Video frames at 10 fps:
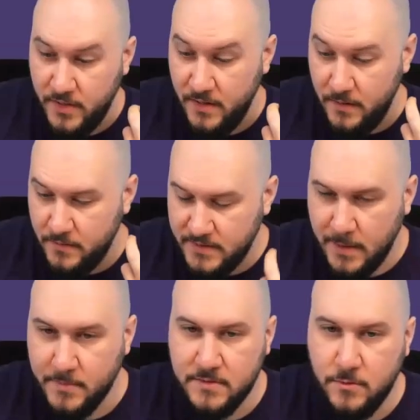
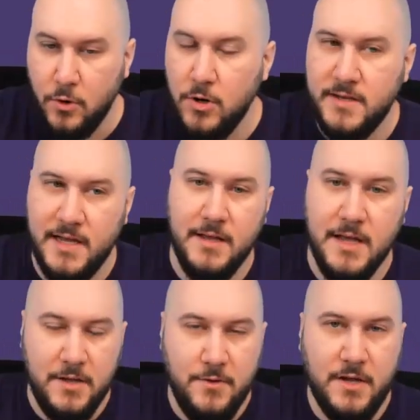stumps. Or then
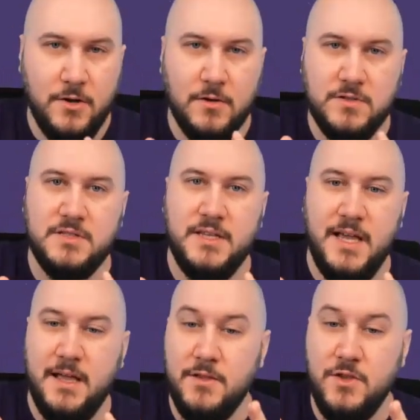you can also
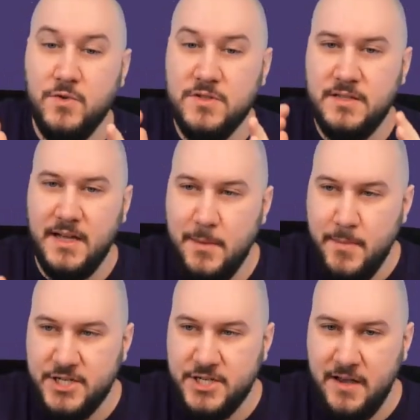say use a dynamic
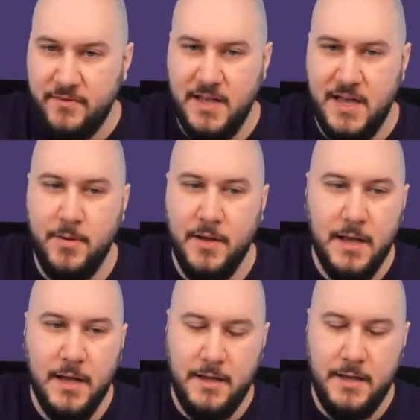shaft gap.
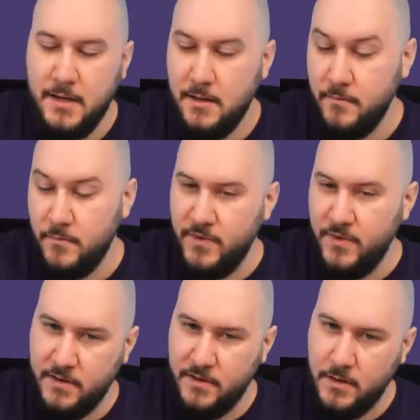Yeah, if
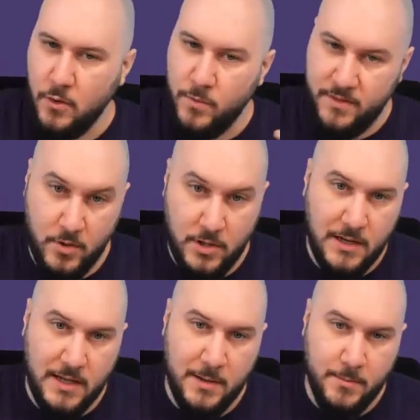we go with a model
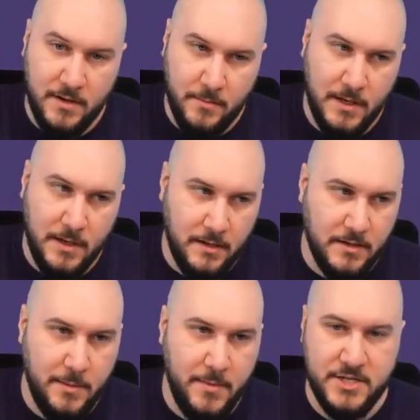alignment, a
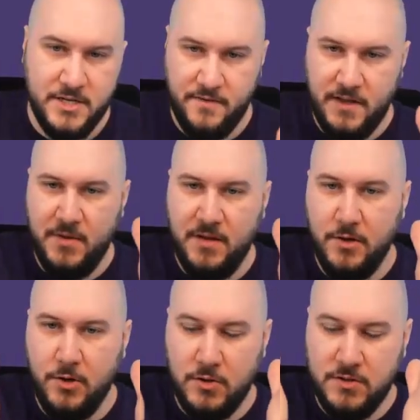dynamic shaft gap, then you can
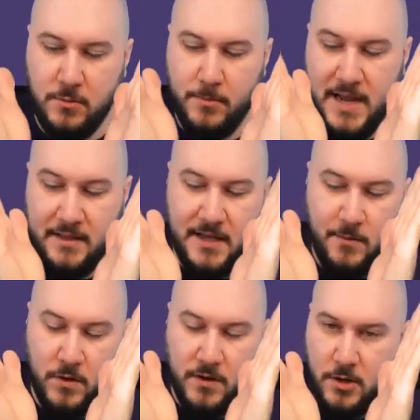also make them
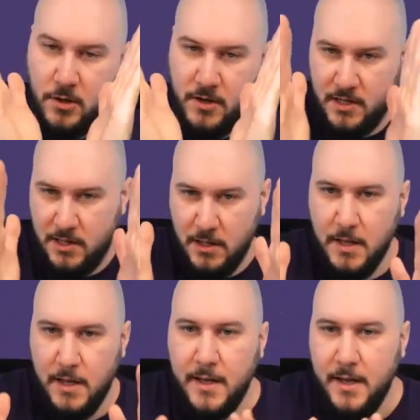one conical.
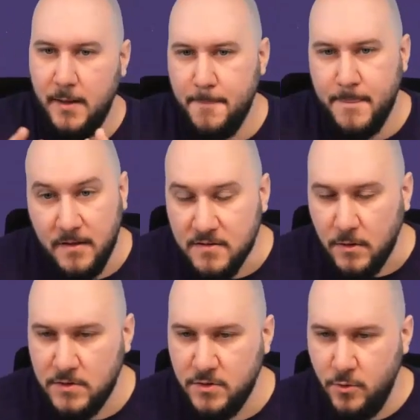Yeah, it's
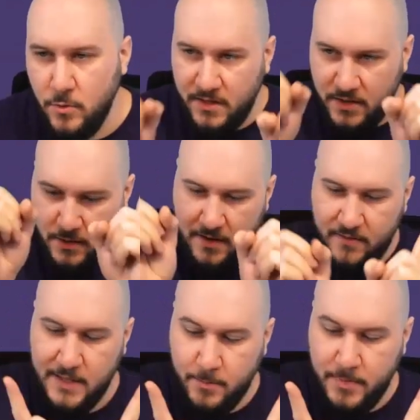also cool that you have a
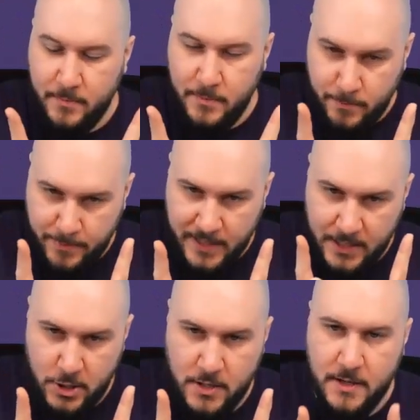little bit
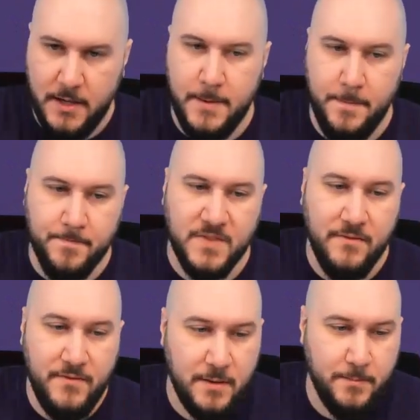better
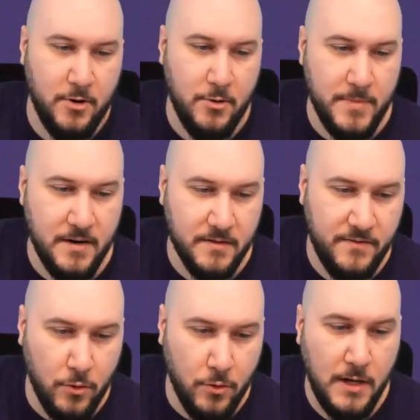fitting parameters
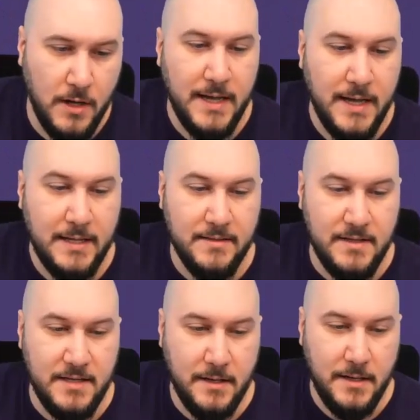for the